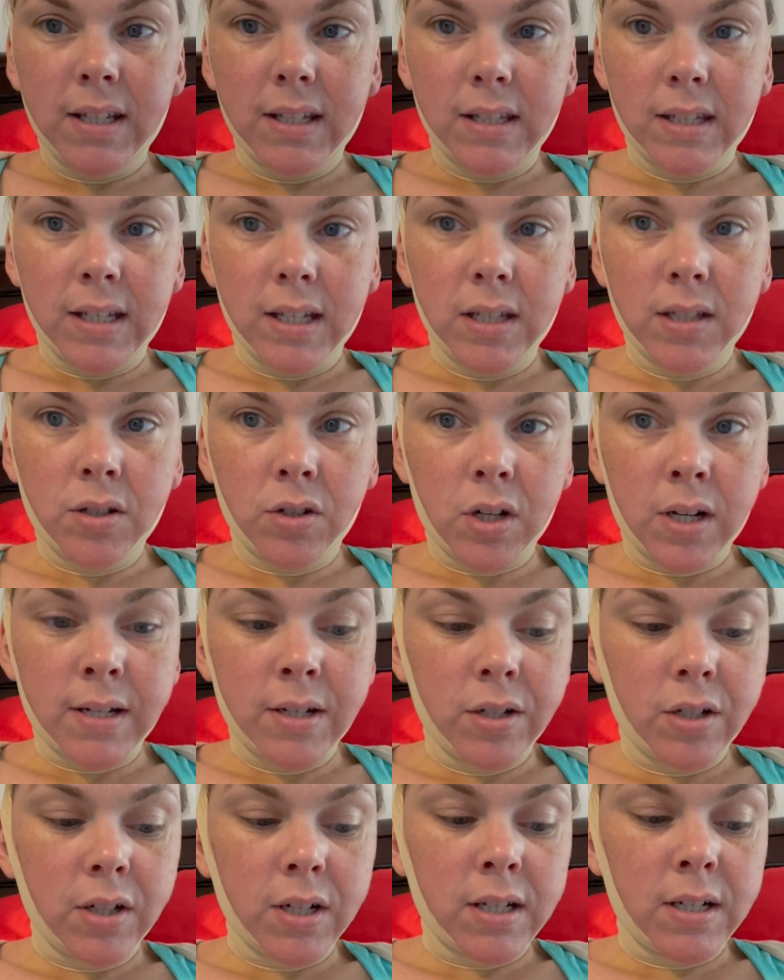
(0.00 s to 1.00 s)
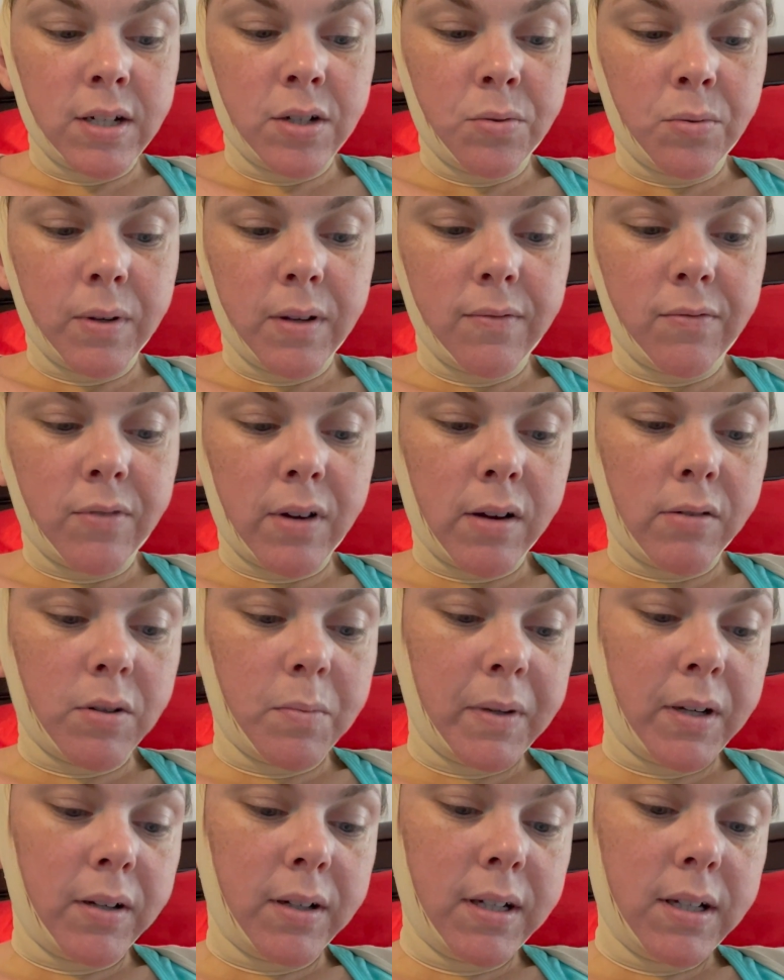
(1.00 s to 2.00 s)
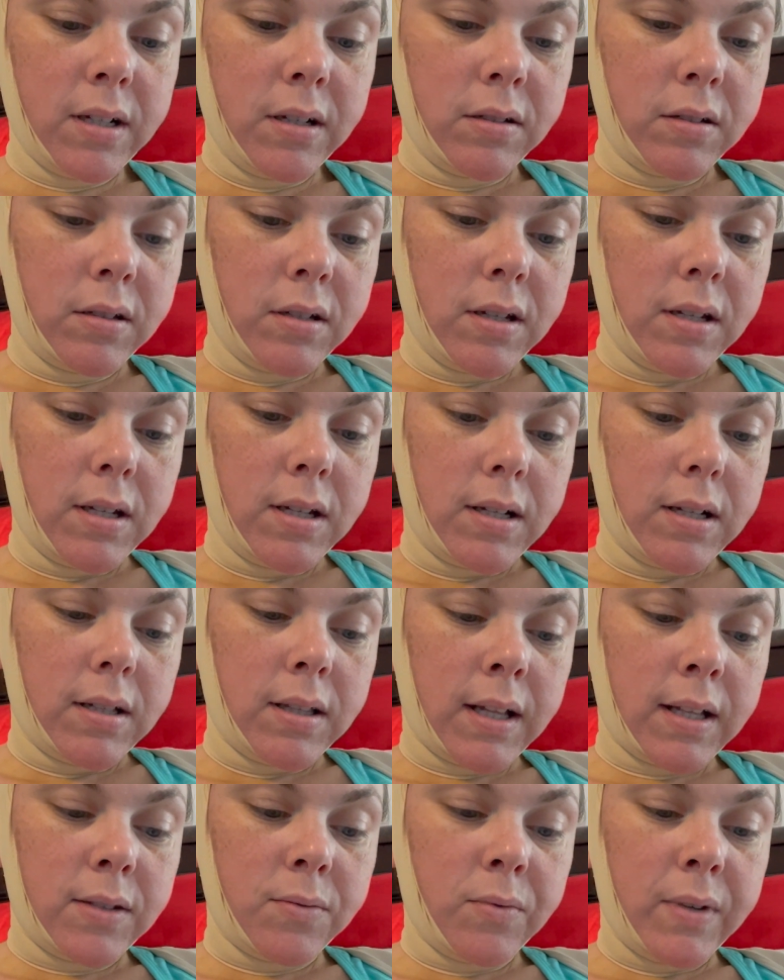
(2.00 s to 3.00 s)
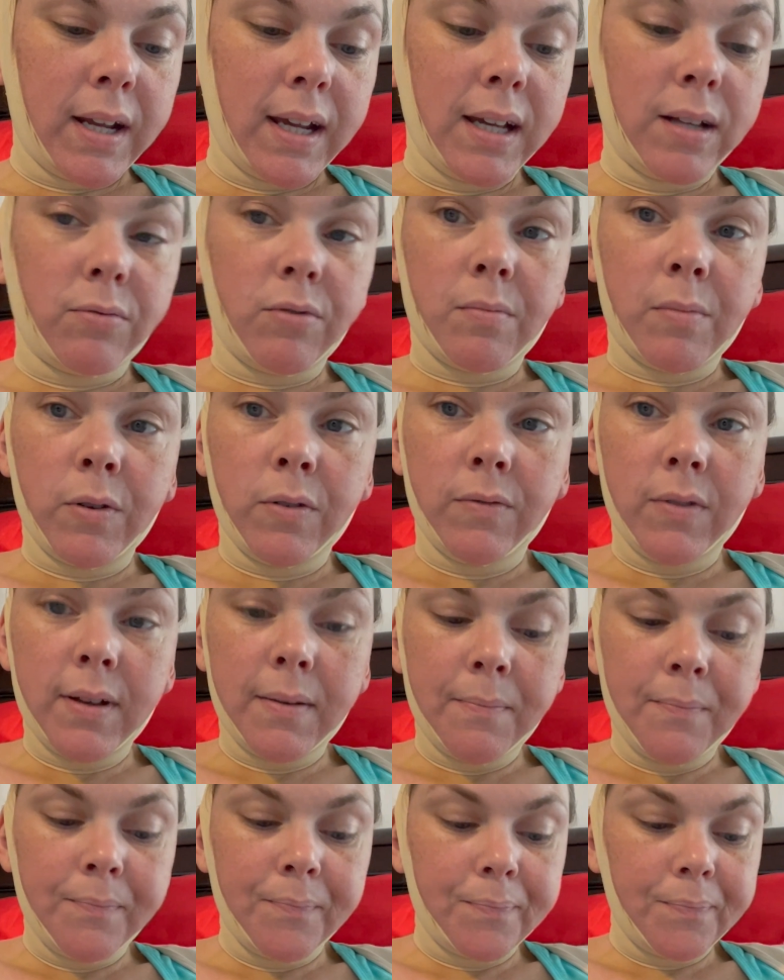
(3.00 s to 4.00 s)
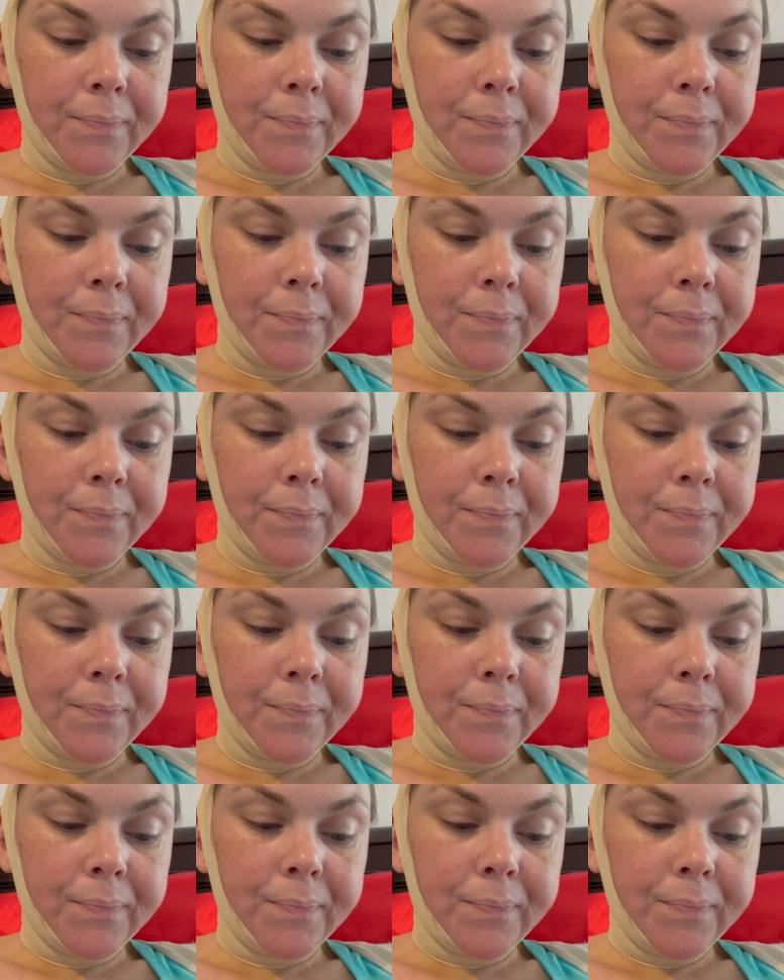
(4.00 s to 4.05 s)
C's or under in a twenty-four hour period, that's when I can remove them.